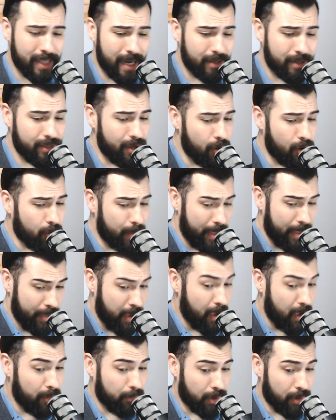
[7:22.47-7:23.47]
was actually owned by the
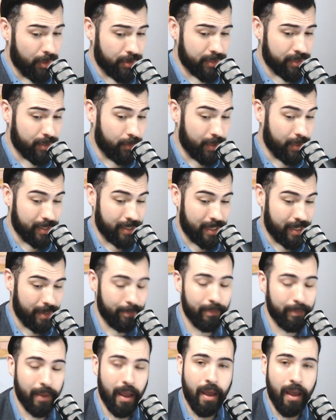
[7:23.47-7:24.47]
Hunt brothers at one
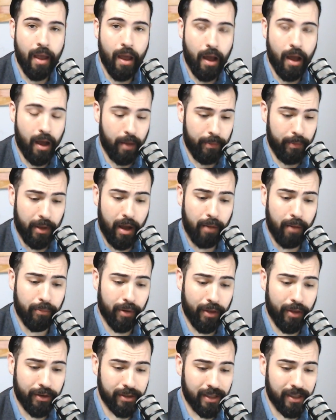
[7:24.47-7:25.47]
time. The Hunt
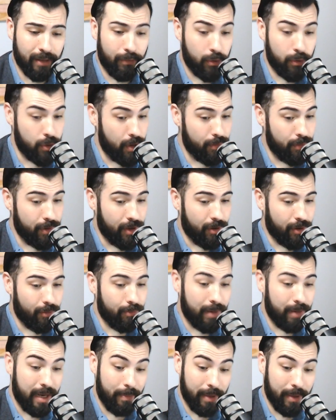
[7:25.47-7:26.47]
brothers, if you don't know,
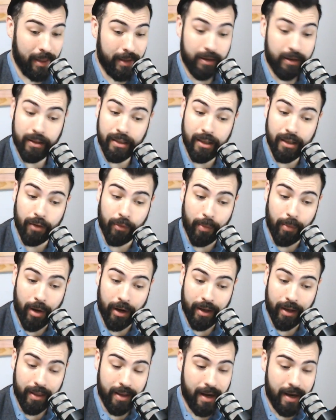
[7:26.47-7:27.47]
manipulated the silver
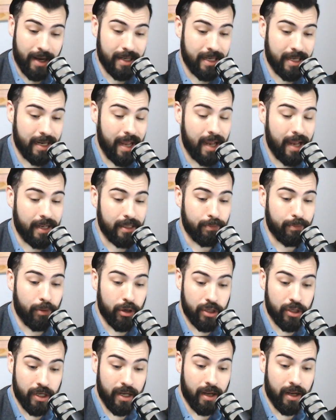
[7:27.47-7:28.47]
market in the 1980s,
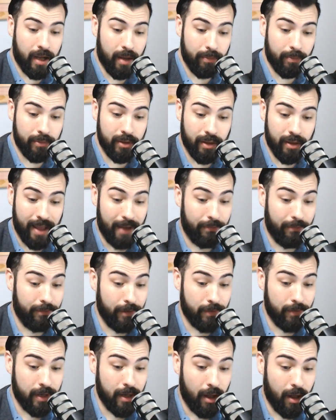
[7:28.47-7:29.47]
pushing it up to that
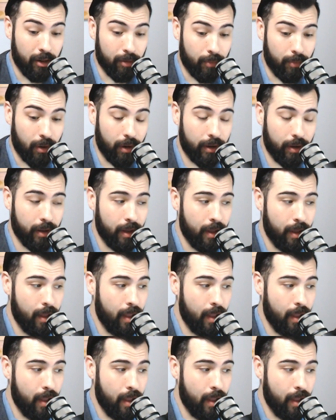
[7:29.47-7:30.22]
$50 mark.